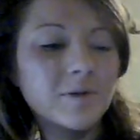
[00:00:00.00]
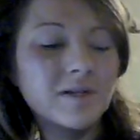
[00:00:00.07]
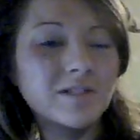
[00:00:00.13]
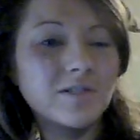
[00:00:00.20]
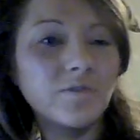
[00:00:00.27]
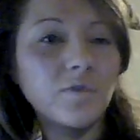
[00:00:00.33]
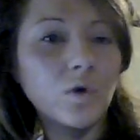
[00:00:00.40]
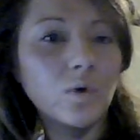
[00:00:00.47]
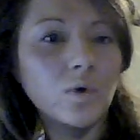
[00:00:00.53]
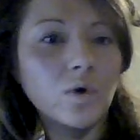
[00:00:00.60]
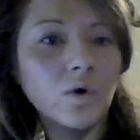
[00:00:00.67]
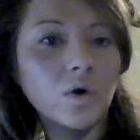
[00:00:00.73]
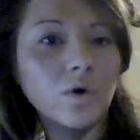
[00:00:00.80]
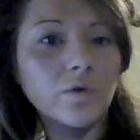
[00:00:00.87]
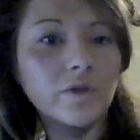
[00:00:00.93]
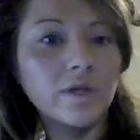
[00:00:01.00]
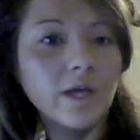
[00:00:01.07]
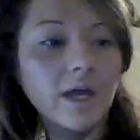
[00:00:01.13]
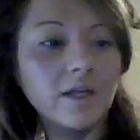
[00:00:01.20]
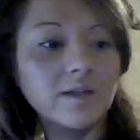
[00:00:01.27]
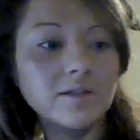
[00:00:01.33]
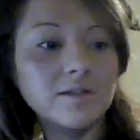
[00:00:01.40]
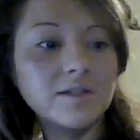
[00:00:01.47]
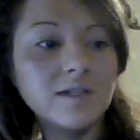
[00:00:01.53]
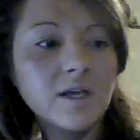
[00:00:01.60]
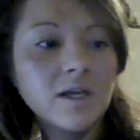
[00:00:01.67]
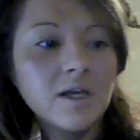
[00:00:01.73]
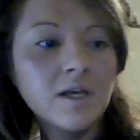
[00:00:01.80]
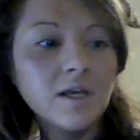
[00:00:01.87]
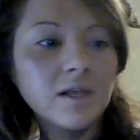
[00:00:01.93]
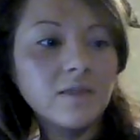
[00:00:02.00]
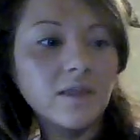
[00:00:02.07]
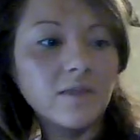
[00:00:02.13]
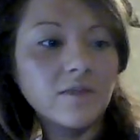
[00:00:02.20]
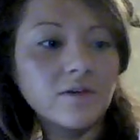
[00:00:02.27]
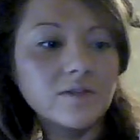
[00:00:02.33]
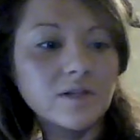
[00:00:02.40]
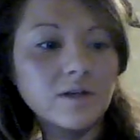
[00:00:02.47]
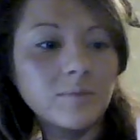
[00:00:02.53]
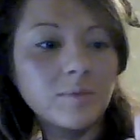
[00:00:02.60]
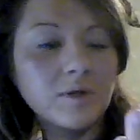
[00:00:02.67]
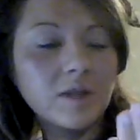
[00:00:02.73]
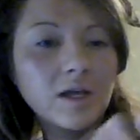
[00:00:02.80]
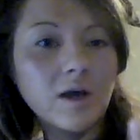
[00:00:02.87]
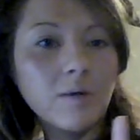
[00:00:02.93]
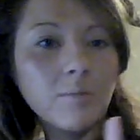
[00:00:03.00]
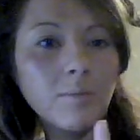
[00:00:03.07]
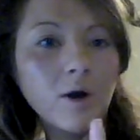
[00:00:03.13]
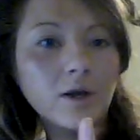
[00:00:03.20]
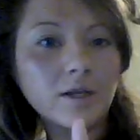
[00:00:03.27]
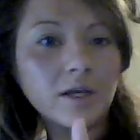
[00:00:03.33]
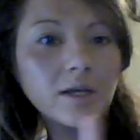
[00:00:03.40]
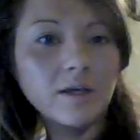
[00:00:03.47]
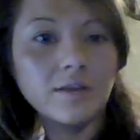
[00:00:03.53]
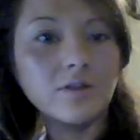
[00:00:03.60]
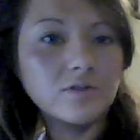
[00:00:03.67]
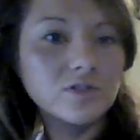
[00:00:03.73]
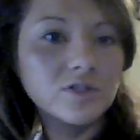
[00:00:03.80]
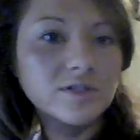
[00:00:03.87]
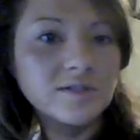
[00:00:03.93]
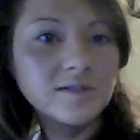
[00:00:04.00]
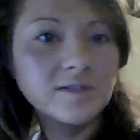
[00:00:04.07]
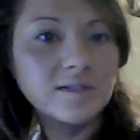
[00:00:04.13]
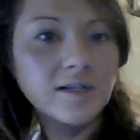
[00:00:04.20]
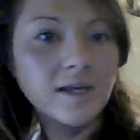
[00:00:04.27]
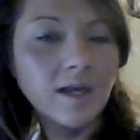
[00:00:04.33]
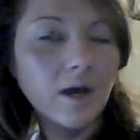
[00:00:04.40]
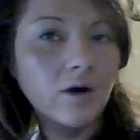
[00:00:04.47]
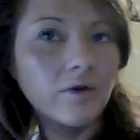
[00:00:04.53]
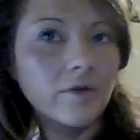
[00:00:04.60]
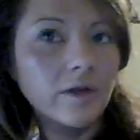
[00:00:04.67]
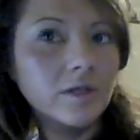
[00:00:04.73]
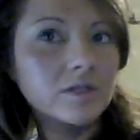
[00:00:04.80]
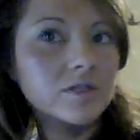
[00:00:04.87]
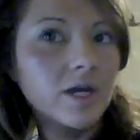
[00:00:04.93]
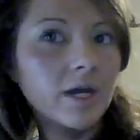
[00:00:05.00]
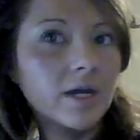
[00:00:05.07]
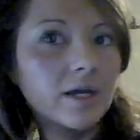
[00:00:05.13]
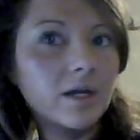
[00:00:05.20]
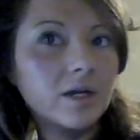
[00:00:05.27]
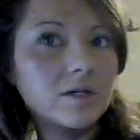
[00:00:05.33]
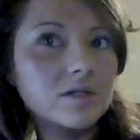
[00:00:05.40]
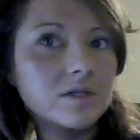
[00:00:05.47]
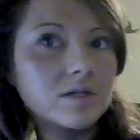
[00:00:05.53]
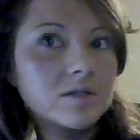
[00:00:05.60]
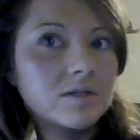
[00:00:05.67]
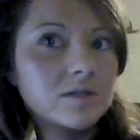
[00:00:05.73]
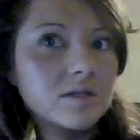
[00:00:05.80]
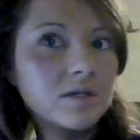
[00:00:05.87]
Because if you don't curl the ends, then there's going to be like a marking and it'll just stick out like jagged edges.